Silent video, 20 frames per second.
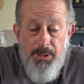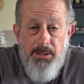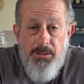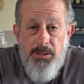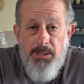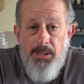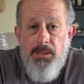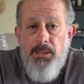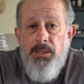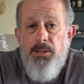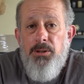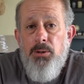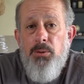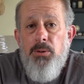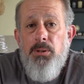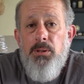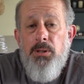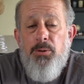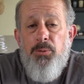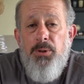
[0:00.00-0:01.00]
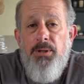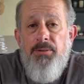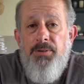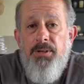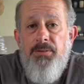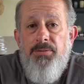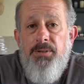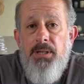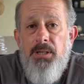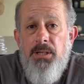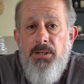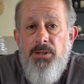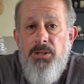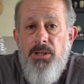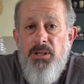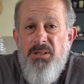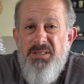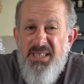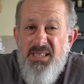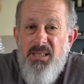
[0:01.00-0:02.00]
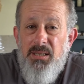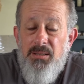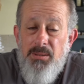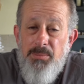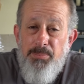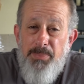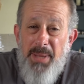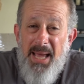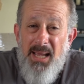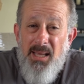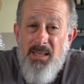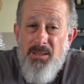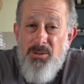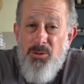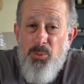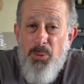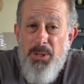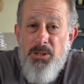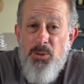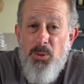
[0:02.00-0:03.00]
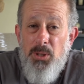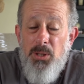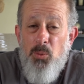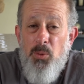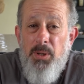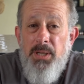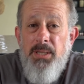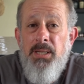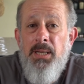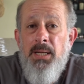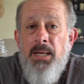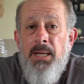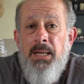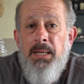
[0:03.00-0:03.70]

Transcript: incidentally, doing the 350 this year, did it back in 2021.